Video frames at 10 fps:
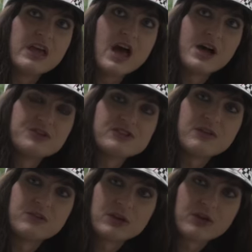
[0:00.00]
Yeah, I just
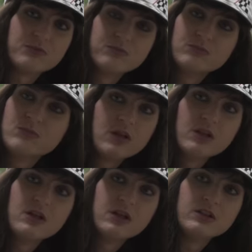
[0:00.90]
have like a
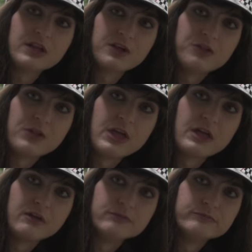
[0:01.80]
like a
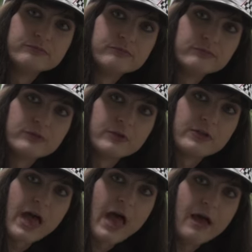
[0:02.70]
thing for
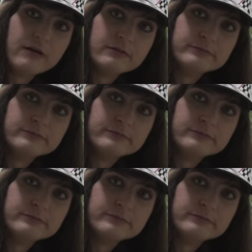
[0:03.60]
that.